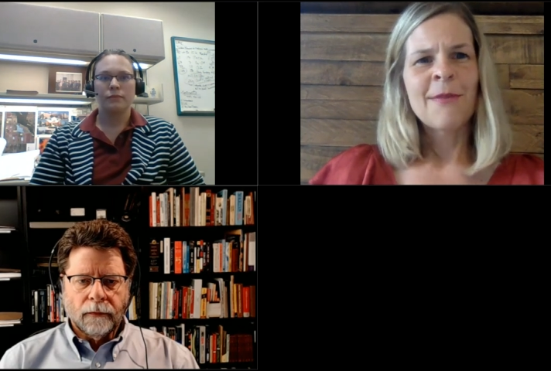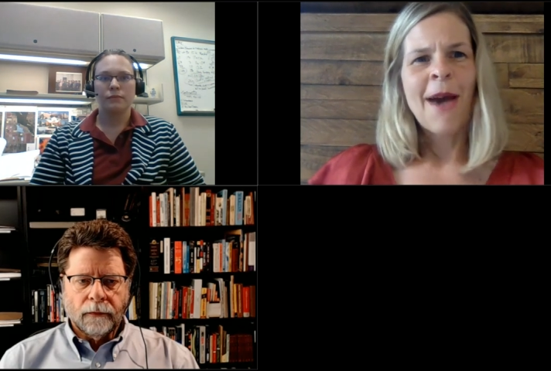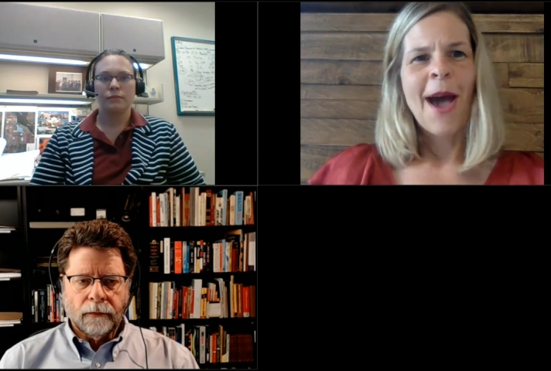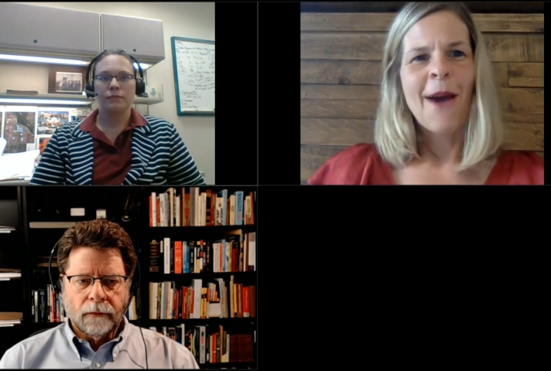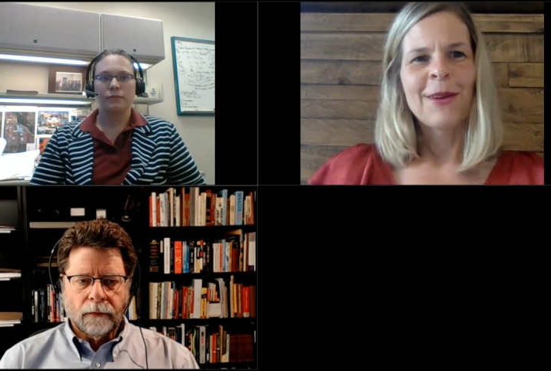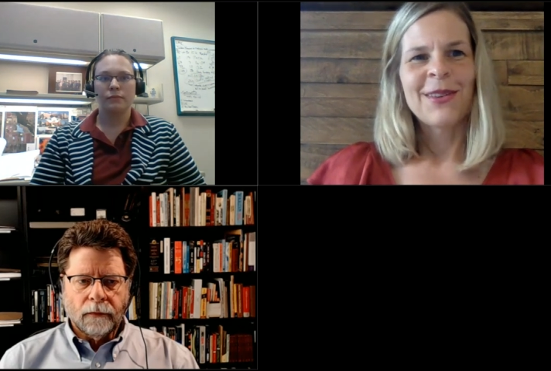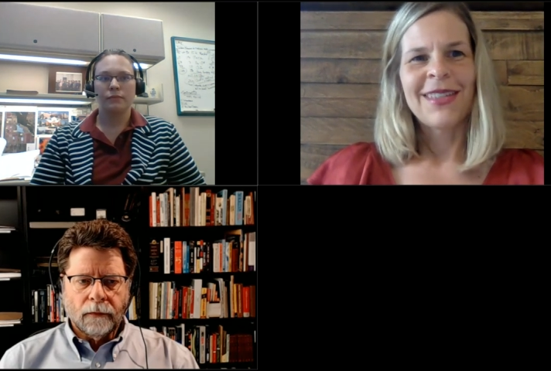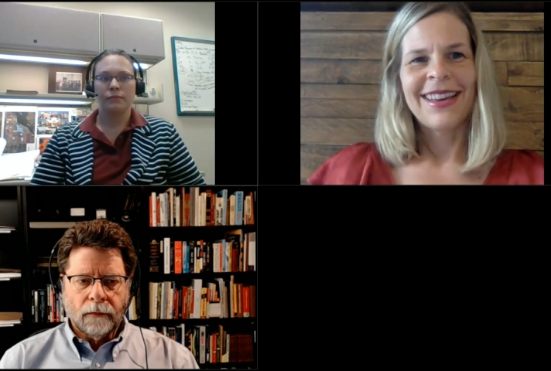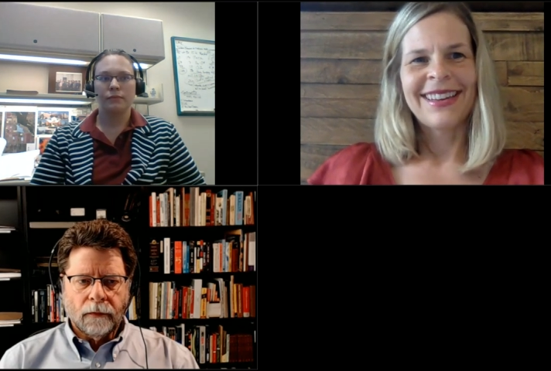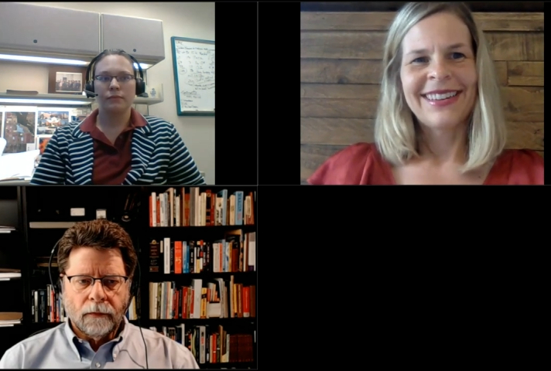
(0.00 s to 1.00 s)
Speaker 1: and Matt, what
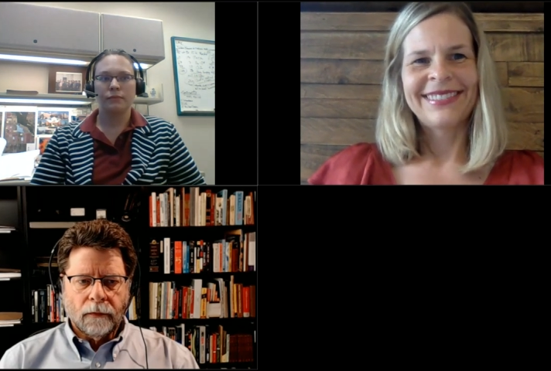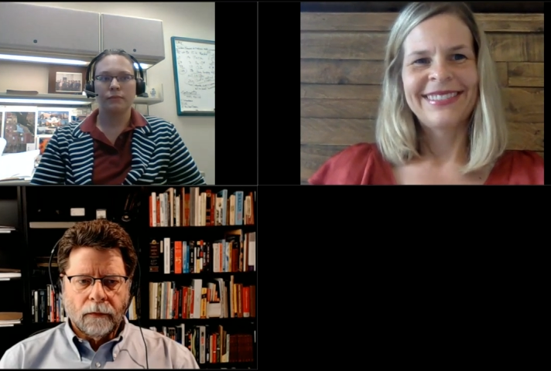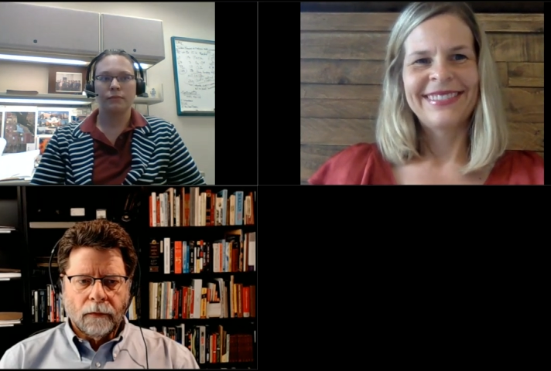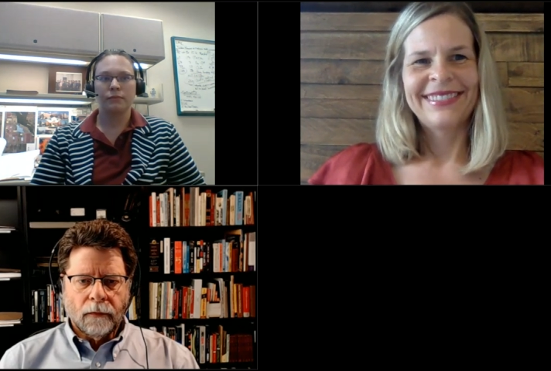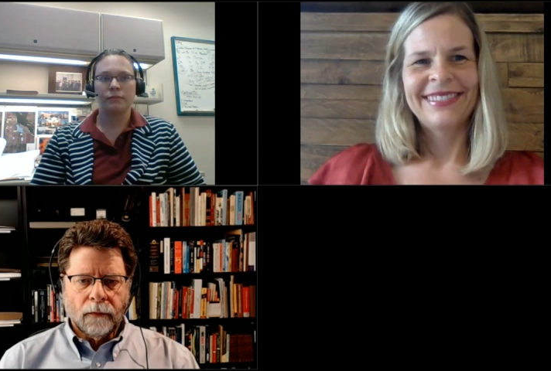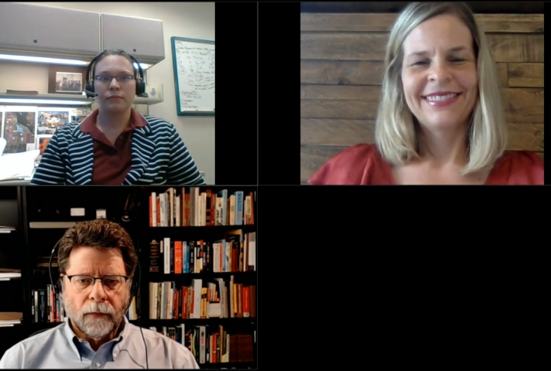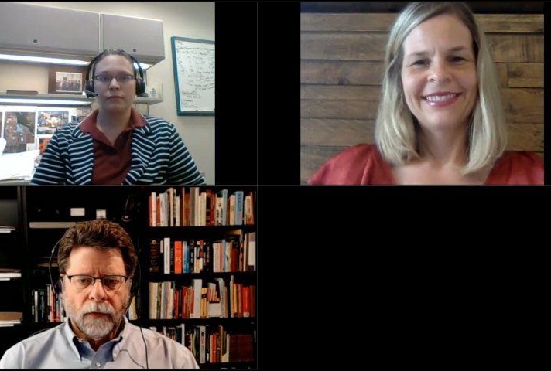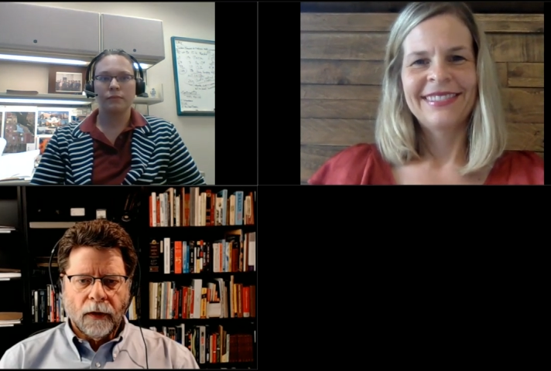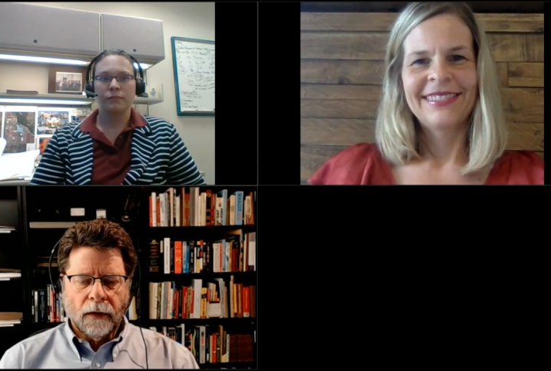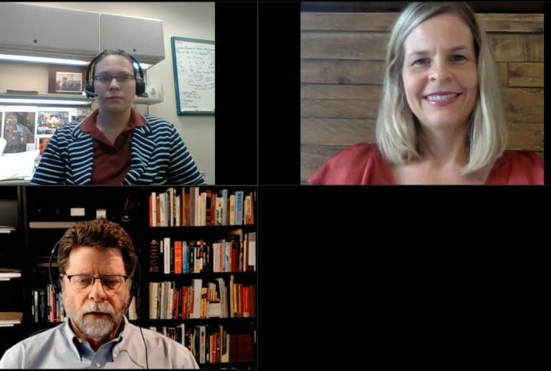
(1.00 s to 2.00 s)
do you think?
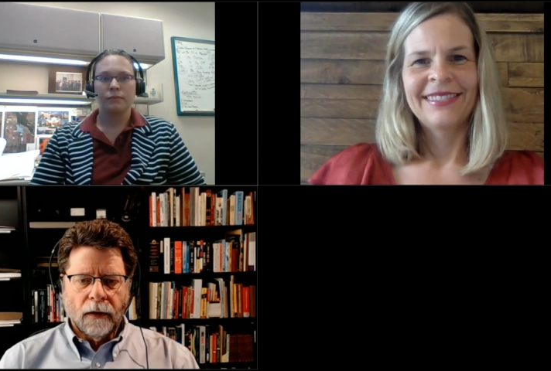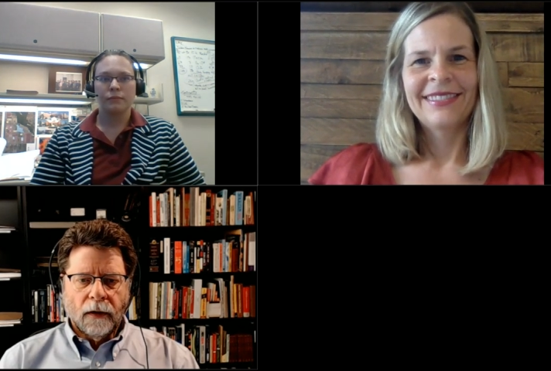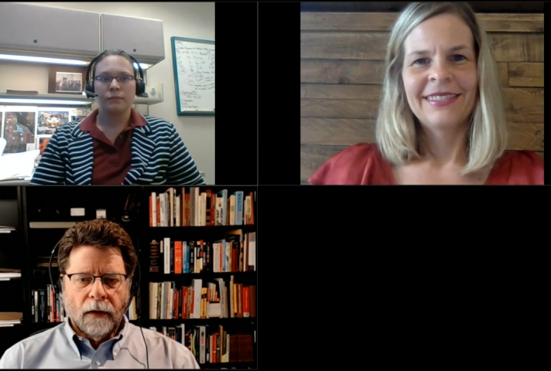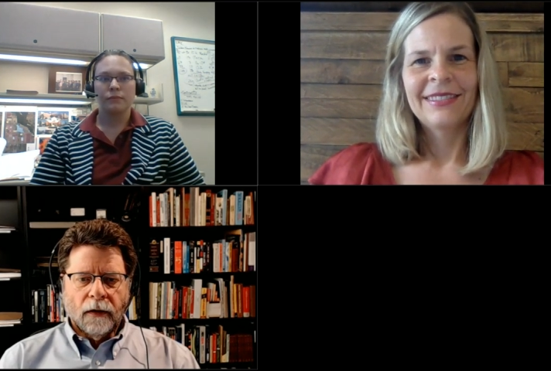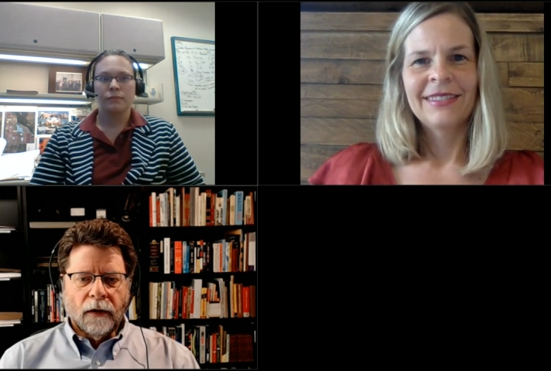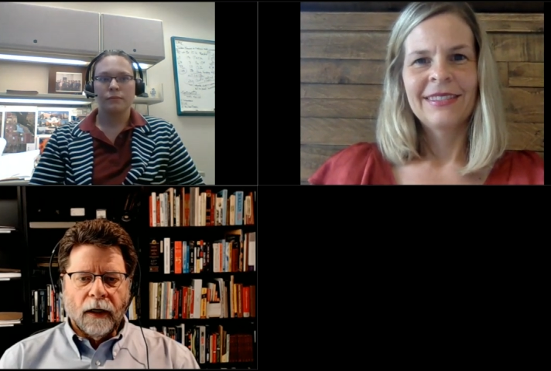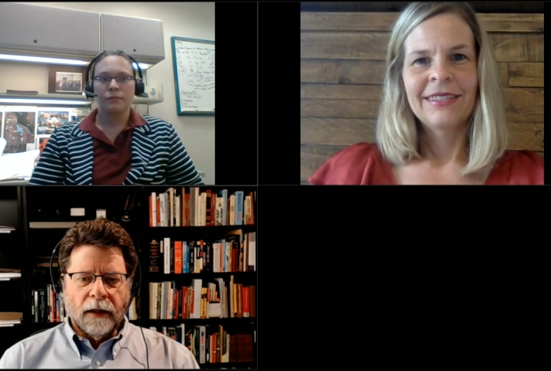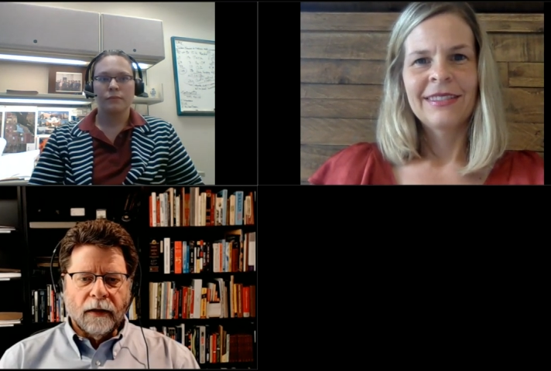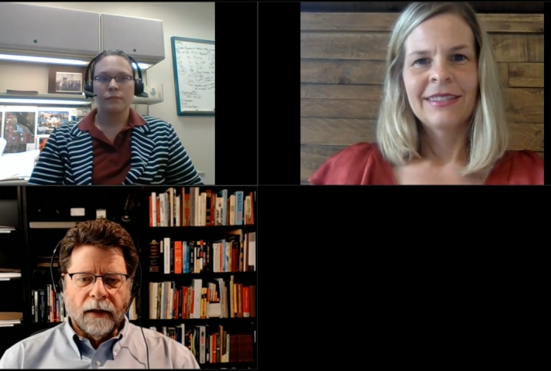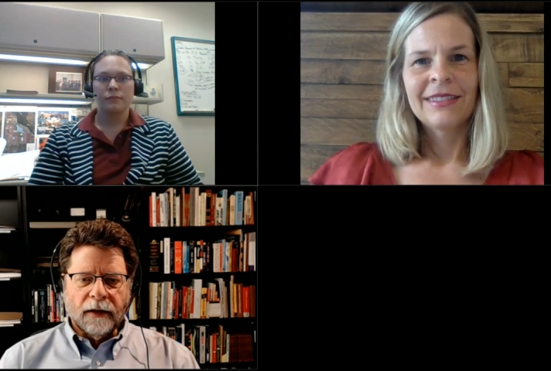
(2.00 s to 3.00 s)
Speaker 2: No, I,
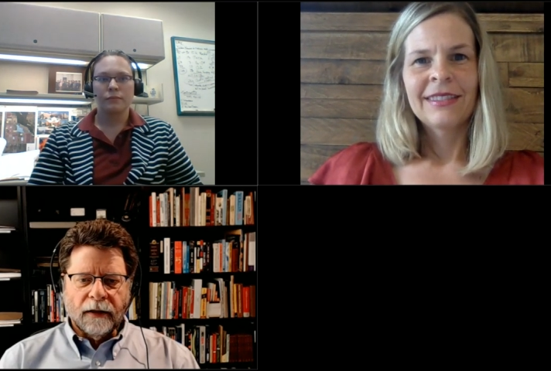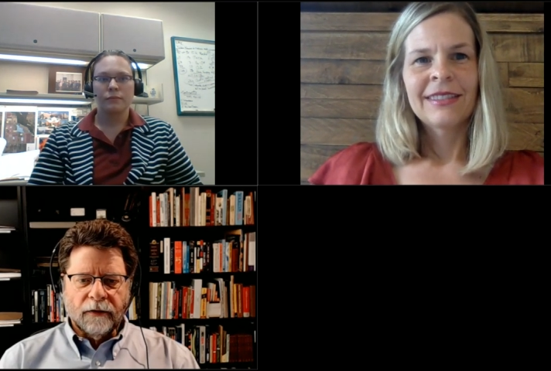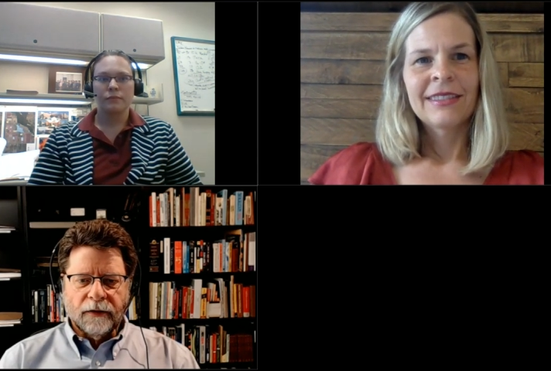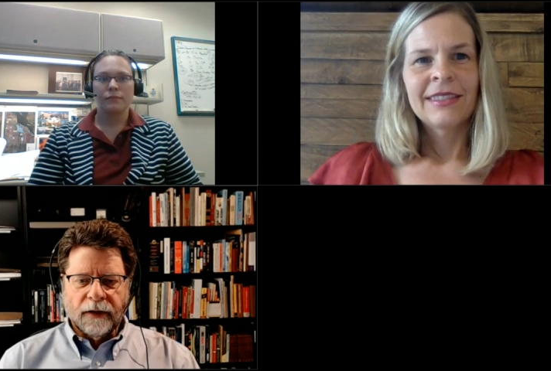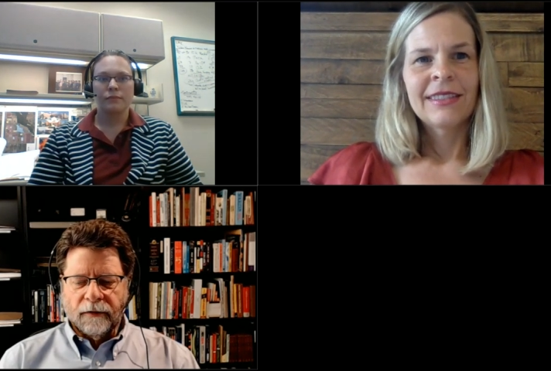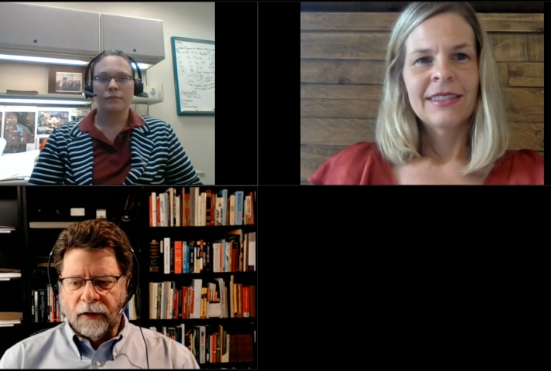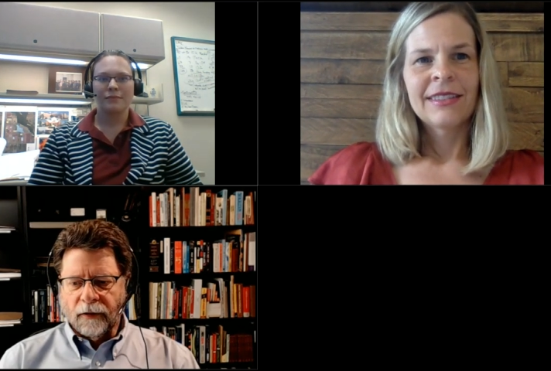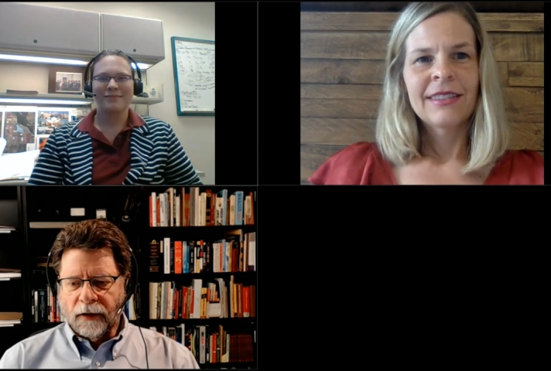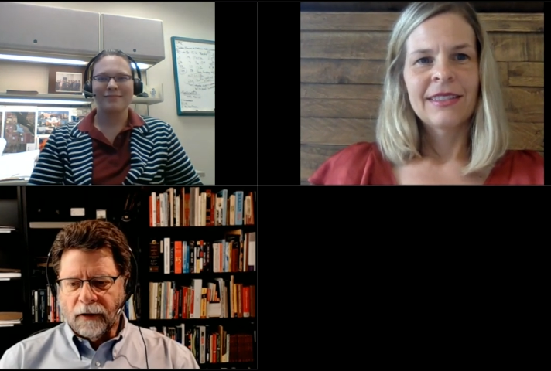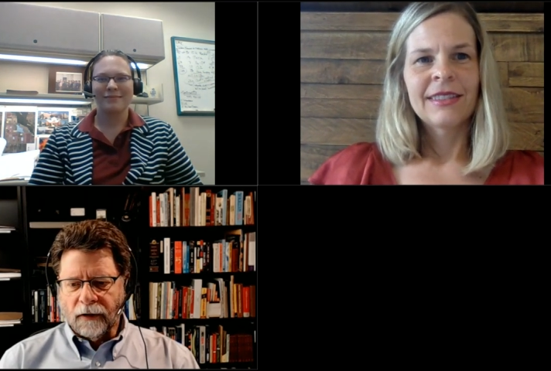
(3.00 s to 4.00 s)
I, think you said it very
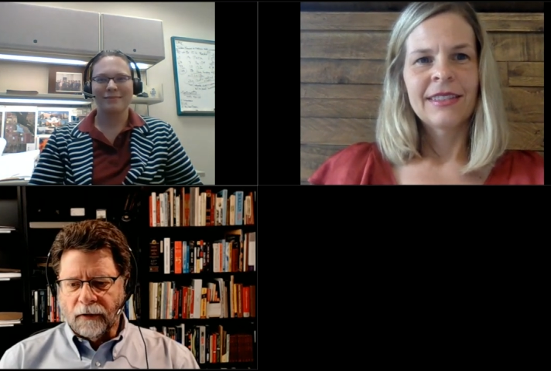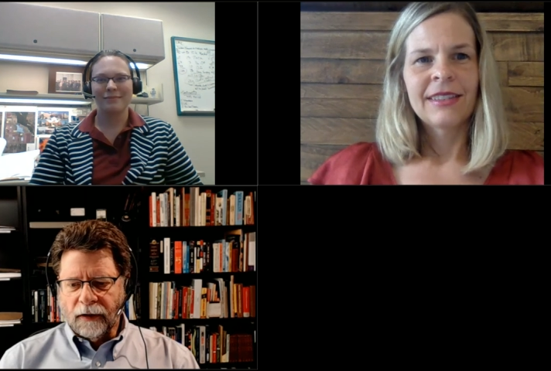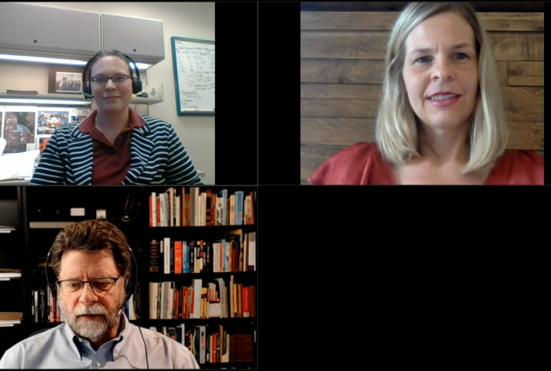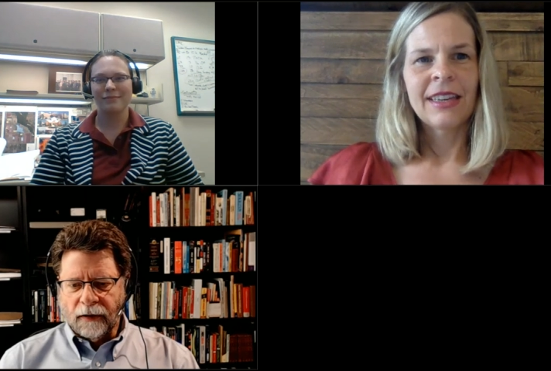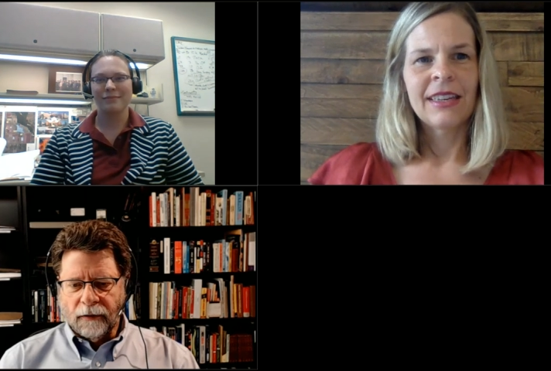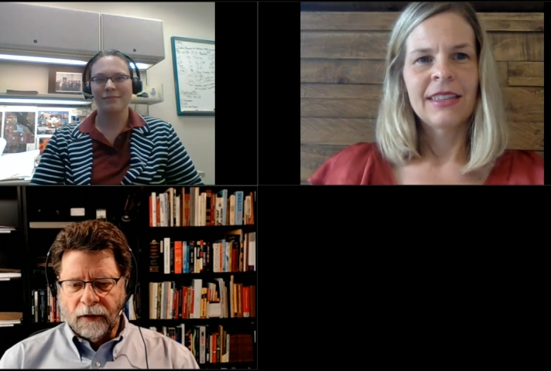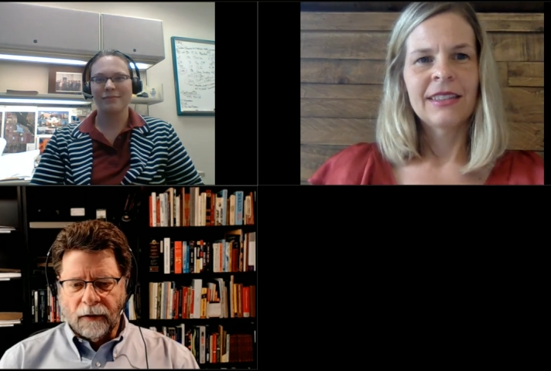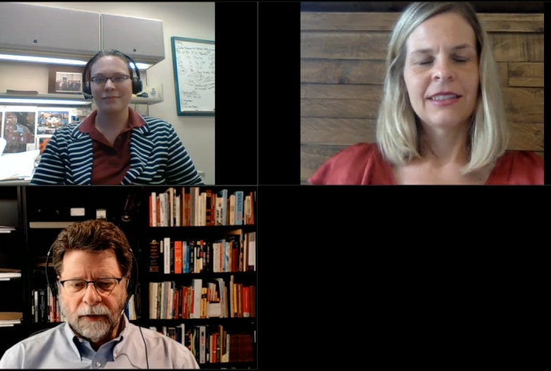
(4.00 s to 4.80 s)
well, Clarice. I, I